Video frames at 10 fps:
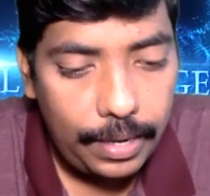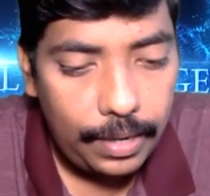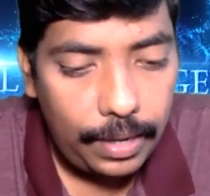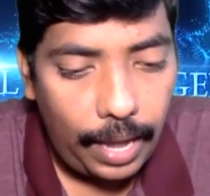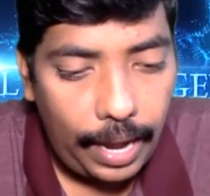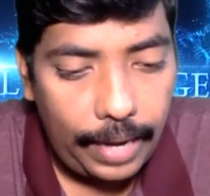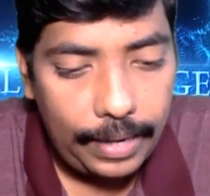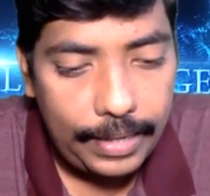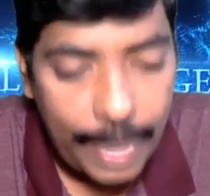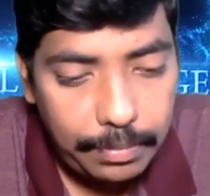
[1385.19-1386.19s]
And
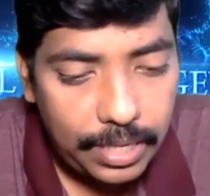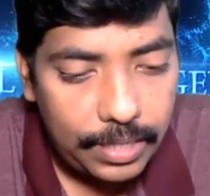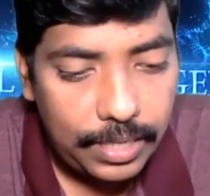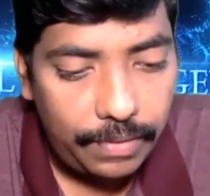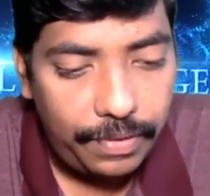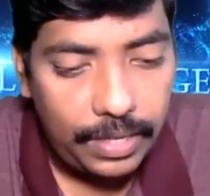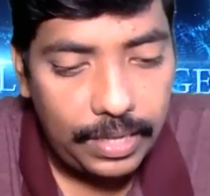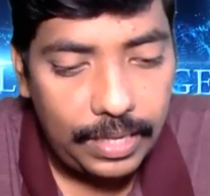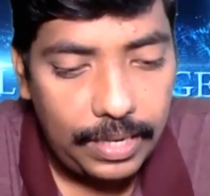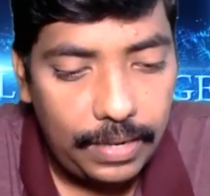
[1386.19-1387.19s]
Damster-Sefri
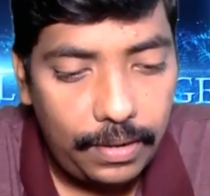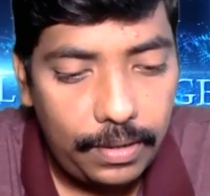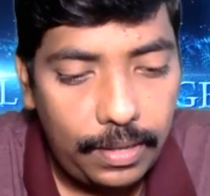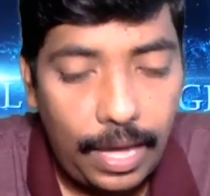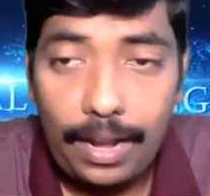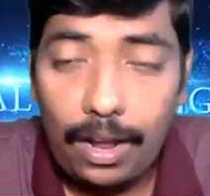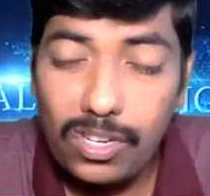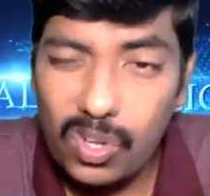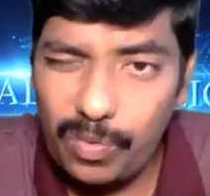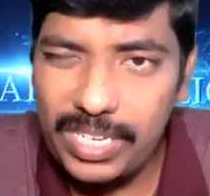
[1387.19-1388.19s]
theory, and
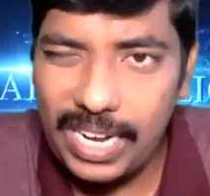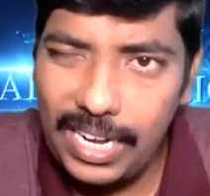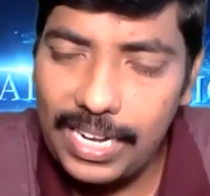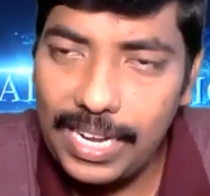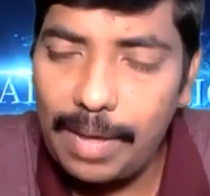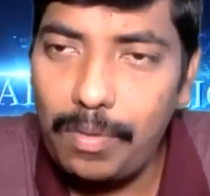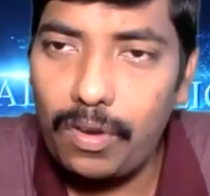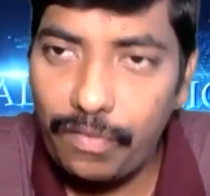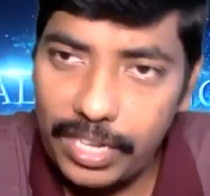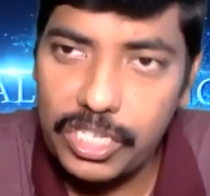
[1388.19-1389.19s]
also we study a little
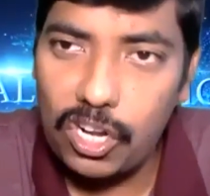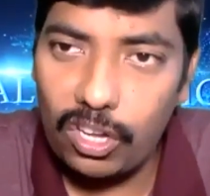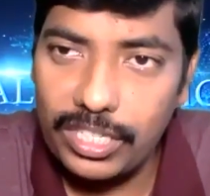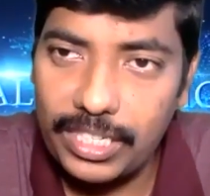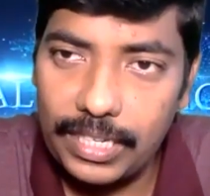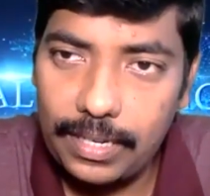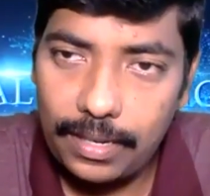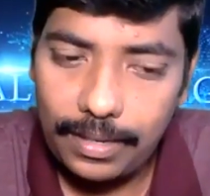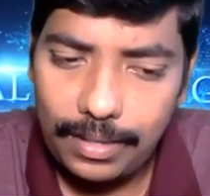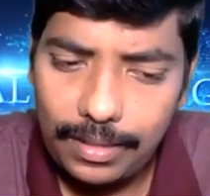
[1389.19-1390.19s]
about fuzzy logic.
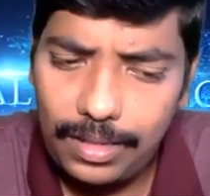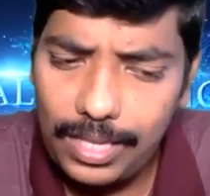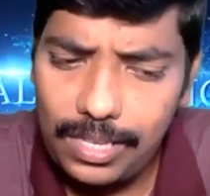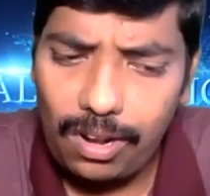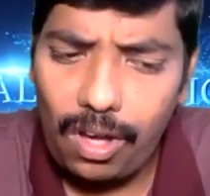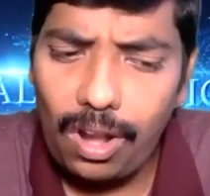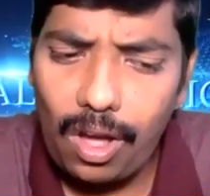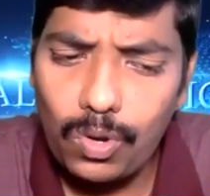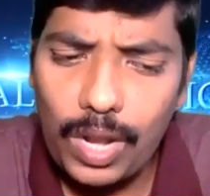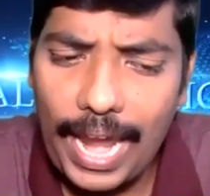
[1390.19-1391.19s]
These are all
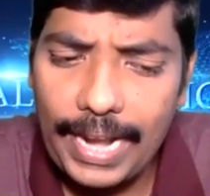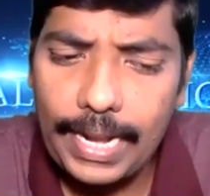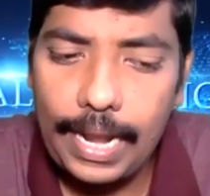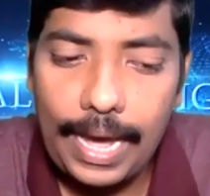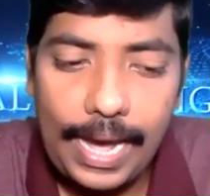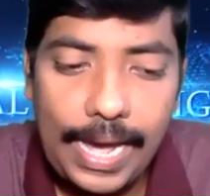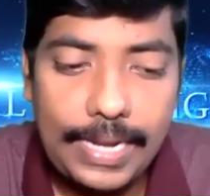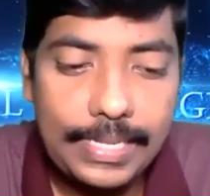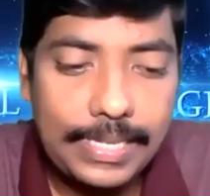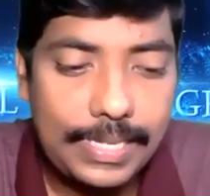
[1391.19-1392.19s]
how to handle
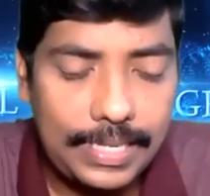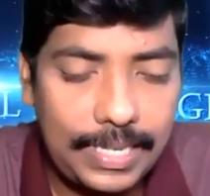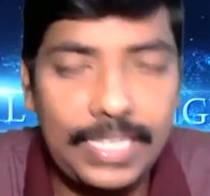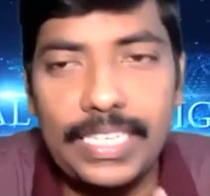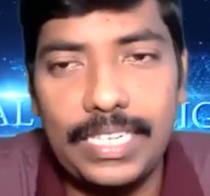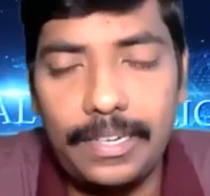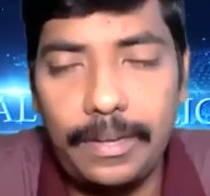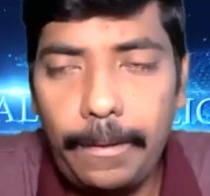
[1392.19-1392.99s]
uncertainty.